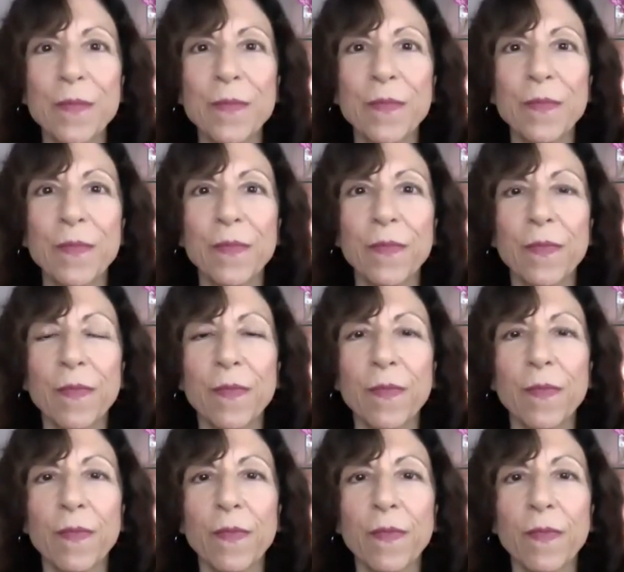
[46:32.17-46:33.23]

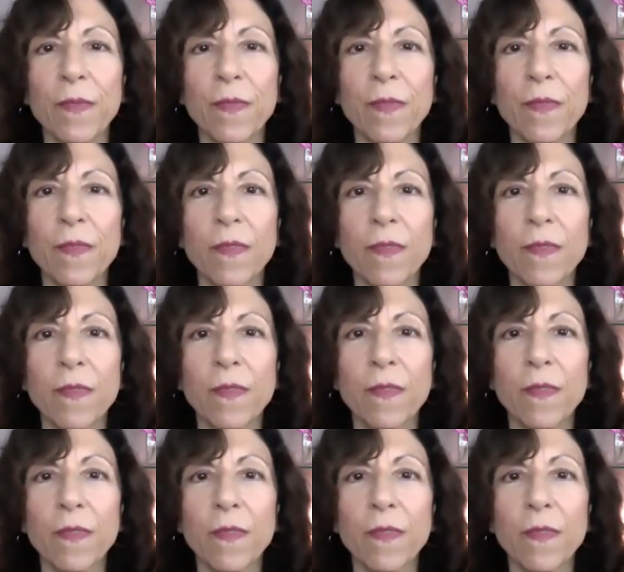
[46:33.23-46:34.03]
Nobody speaks.